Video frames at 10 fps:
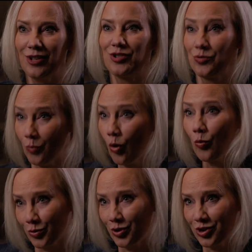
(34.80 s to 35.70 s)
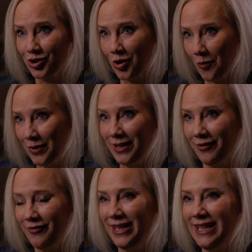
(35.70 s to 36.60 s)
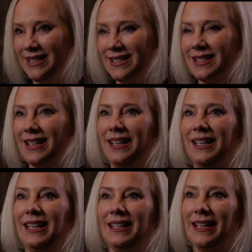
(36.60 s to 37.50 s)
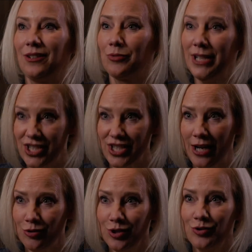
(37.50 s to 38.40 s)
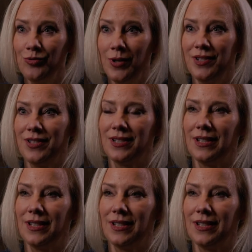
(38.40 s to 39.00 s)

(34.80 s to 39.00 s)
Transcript: a small production company of Finland, that reached out to us.